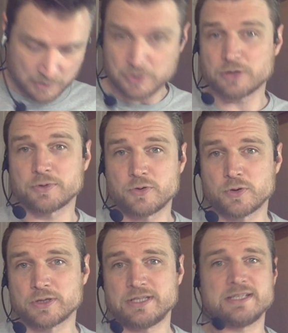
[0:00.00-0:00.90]
I'm going to
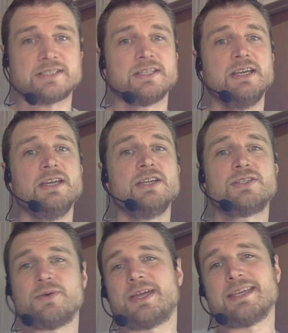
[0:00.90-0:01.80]
record this.
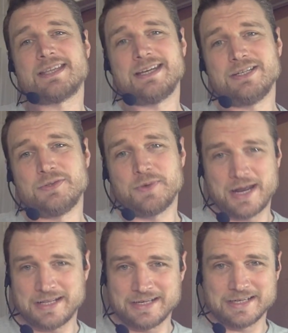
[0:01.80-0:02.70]
So in case I need to
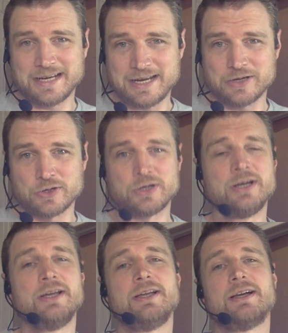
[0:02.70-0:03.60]
edit it later,
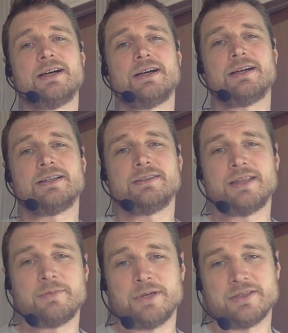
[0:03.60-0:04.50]

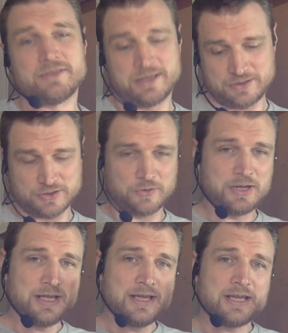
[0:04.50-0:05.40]
that'd be the thing. So
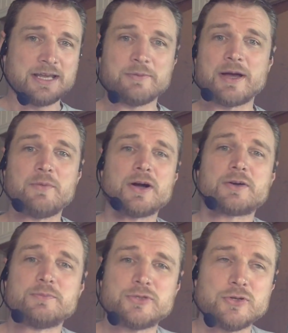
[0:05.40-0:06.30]
anyway,
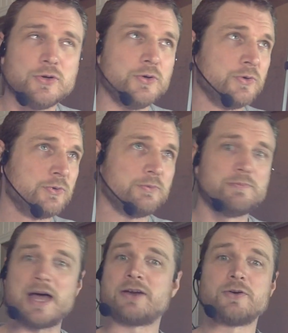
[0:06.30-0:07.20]
welcome to,
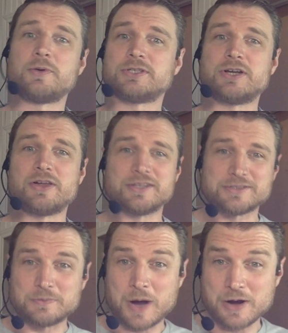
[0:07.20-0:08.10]
I don't know what to call
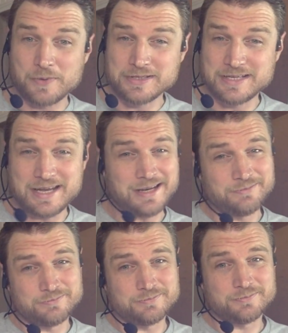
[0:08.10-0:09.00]
this, Wire Wednesday?
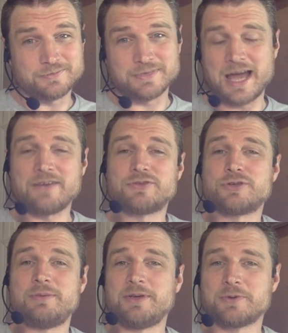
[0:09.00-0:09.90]
Live
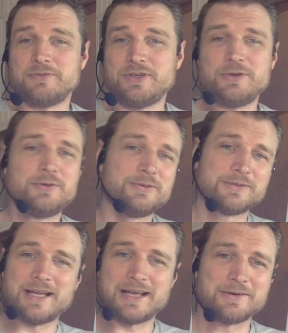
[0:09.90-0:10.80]
streaming review?
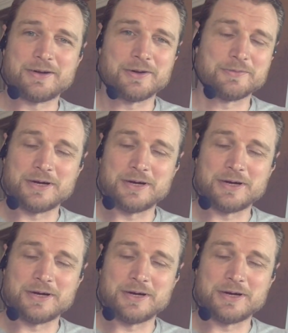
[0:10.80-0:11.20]
I don't know.